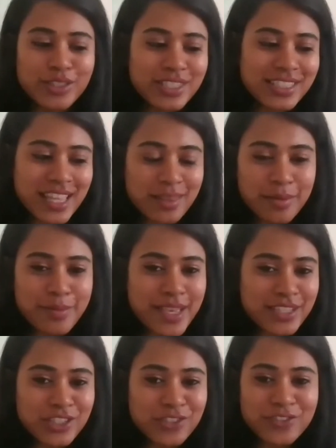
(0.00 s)
So send them a
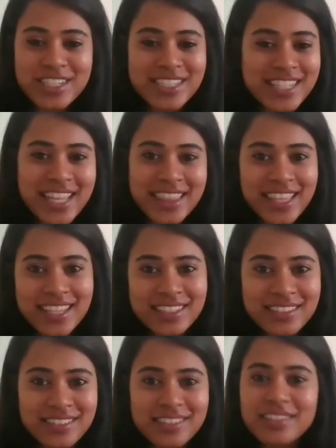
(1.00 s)
message first, and
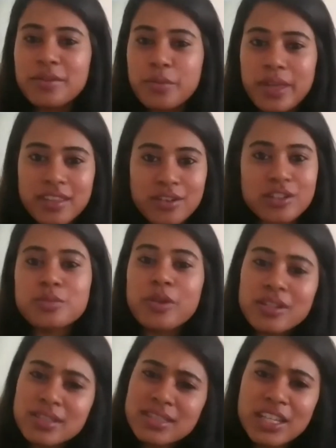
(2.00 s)
then when they
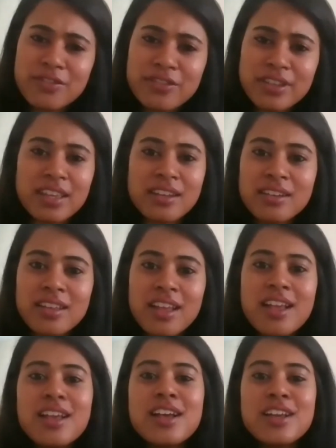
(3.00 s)
respond, see if we can.
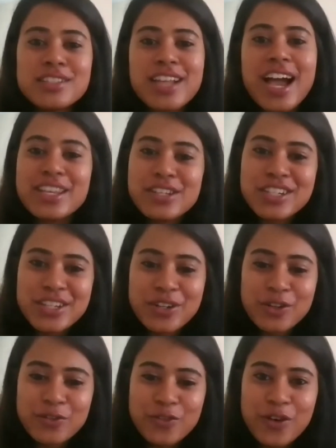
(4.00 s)
So I usually
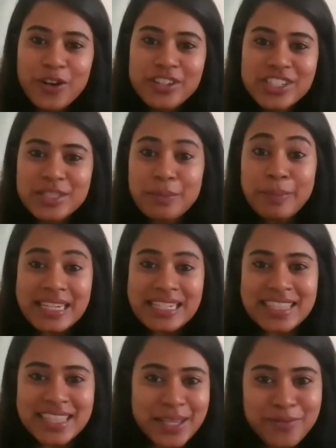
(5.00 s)
go for just
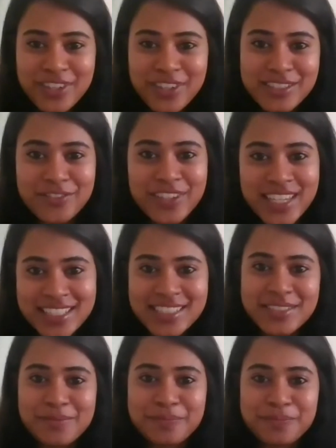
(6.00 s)
meeting them face to
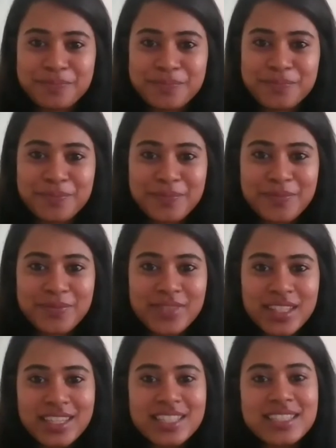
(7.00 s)
face,
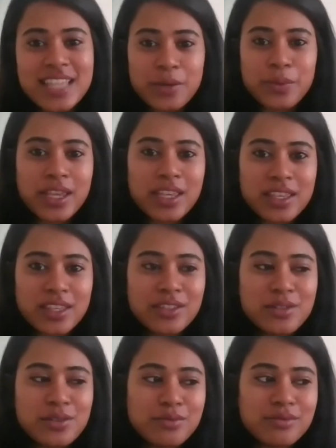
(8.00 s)
because that way
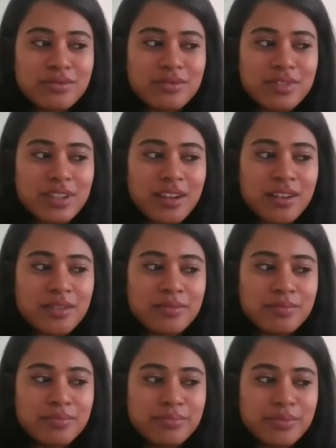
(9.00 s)
uh,
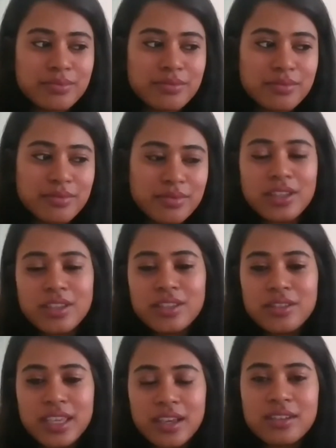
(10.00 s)

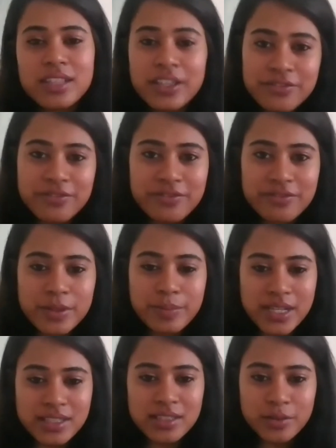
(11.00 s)
if the
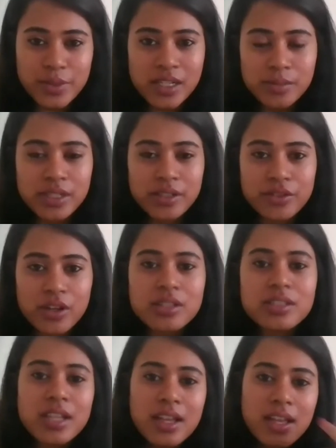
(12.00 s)
person's available, of
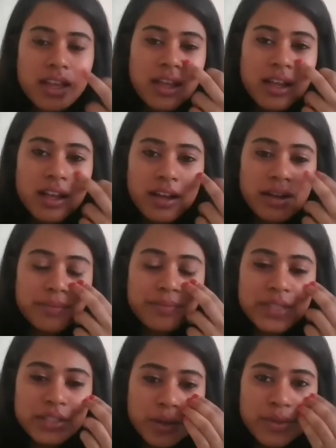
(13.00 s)
course,
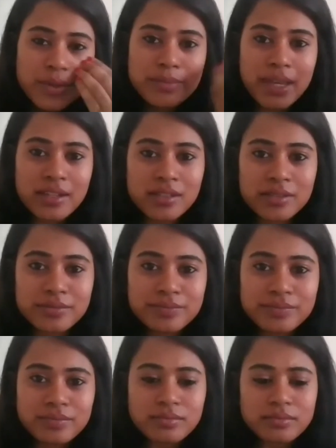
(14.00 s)
it's always better.
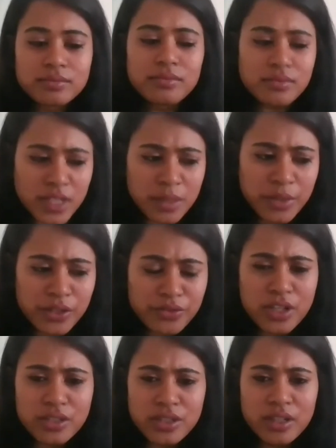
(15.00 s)
But of
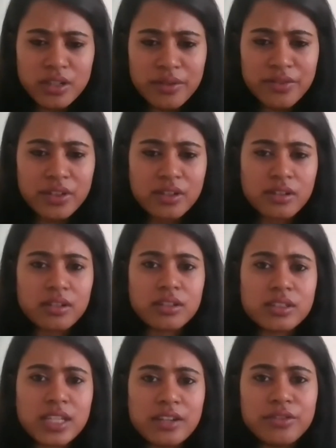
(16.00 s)
course, you can have a
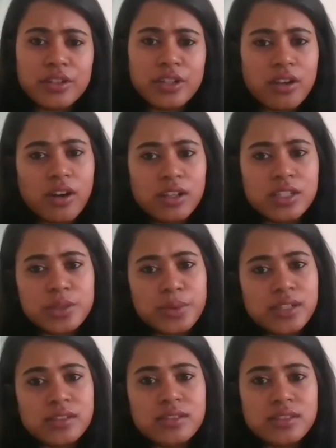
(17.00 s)
telephonic call as
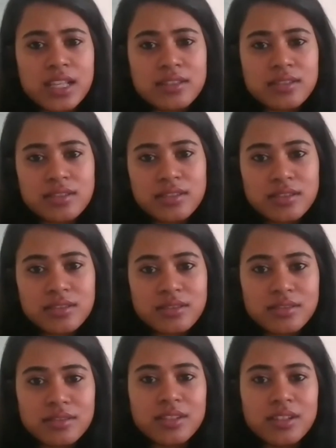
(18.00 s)
well. So that's
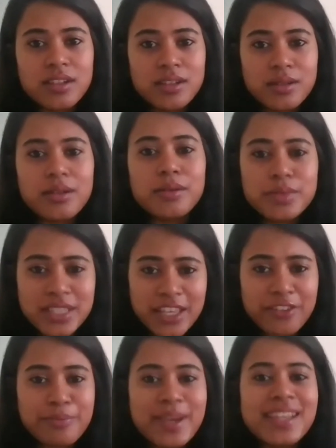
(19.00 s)

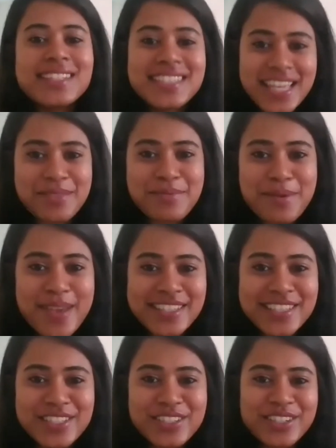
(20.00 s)
safe bet. Send them a
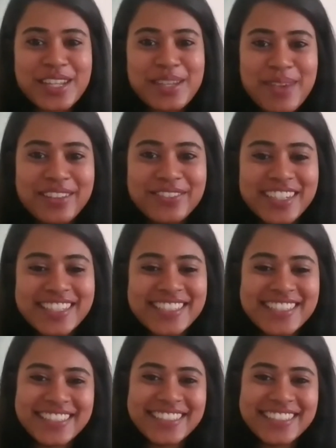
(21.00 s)
message or an email first.